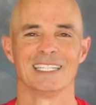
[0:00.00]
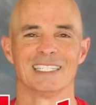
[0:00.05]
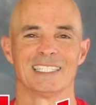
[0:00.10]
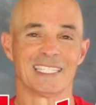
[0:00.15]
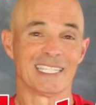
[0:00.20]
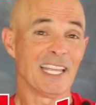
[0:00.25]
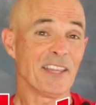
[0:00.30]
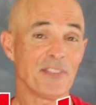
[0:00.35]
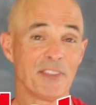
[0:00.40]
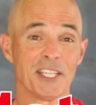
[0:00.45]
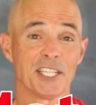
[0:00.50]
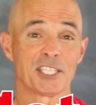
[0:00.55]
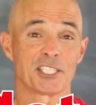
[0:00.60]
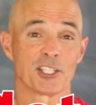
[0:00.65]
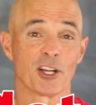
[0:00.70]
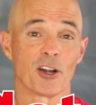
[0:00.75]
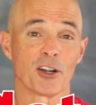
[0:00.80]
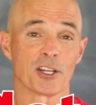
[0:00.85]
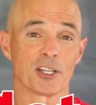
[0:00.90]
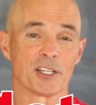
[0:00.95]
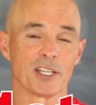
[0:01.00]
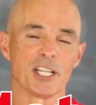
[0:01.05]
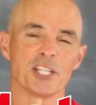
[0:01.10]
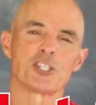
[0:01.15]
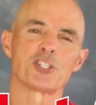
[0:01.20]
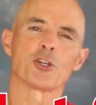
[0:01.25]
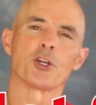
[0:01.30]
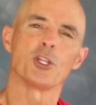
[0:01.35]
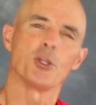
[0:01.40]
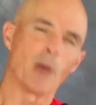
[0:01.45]
To get things started and
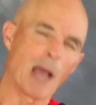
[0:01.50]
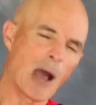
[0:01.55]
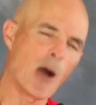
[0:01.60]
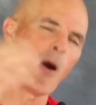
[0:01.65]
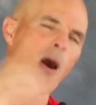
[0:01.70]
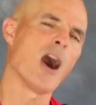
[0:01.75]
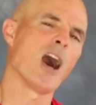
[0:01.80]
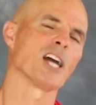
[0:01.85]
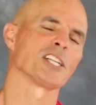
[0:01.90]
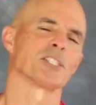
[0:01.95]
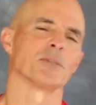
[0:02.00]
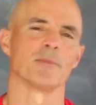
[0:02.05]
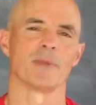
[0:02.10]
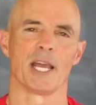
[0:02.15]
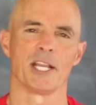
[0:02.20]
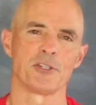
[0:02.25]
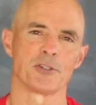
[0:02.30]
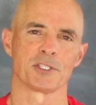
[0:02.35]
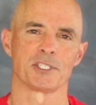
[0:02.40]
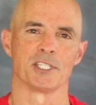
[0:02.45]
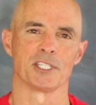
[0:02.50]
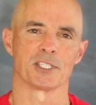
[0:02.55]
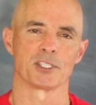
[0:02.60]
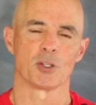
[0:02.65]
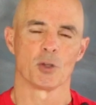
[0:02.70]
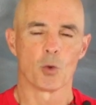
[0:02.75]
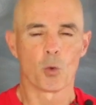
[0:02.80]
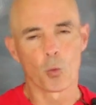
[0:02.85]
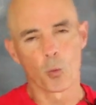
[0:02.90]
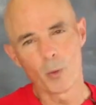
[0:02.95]
show you how awesome nitrous is,
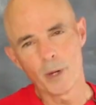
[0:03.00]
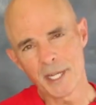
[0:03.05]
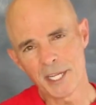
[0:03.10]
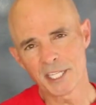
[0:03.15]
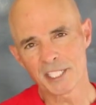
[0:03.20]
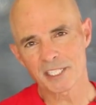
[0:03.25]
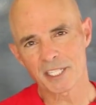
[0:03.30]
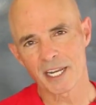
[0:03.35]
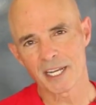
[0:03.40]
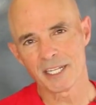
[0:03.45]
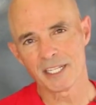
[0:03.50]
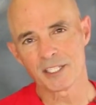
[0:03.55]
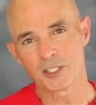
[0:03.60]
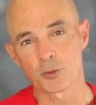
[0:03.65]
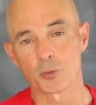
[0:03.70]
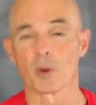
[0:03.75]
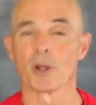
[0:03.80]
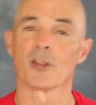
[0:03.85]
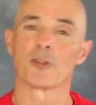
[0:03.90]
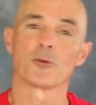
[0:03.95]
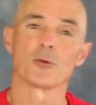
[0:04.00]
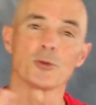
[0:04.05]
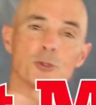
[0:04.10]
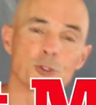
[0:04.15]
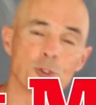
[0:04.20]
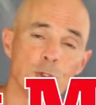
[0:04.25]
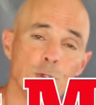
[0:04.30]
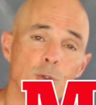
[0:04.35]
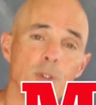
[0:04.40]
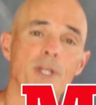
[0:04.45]
we decided to run it through
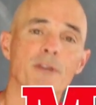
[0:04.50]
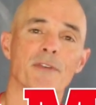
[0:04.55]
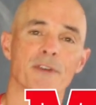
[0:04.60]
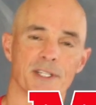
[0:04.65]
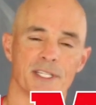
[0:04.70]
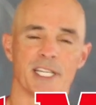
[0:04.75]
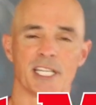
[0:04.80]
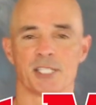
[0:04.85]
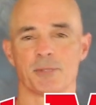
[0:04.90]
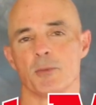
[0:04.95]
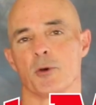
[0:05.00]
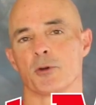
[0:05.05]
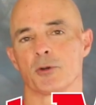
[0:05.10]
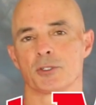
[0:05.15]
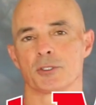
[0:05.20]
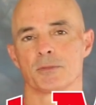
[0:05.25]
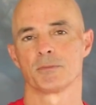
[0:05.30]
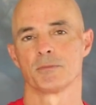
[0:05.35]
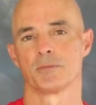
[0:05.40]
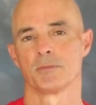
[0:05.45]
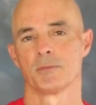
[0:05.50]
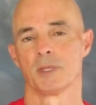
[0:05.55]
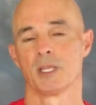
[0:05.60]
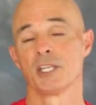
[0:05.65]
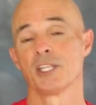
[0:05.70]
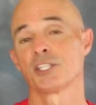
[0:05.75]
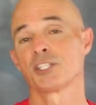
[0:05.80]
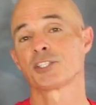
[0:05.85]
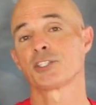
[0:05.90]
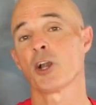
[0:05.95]
two different test motors,
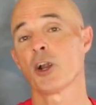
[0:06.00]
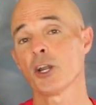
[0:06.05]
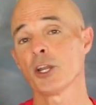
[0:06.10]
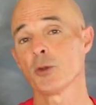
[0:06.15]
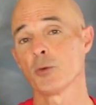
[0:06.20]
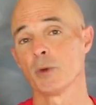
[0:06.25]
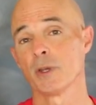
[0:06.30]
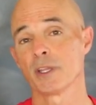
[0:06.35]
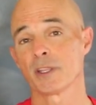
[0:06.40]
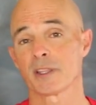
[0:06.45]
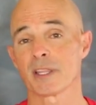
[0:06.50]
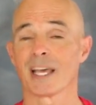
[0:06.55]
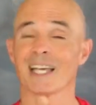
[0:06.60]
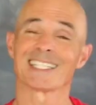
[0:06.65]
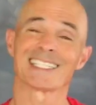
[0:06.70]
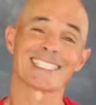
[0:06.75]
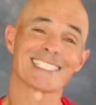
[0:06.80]
starting with a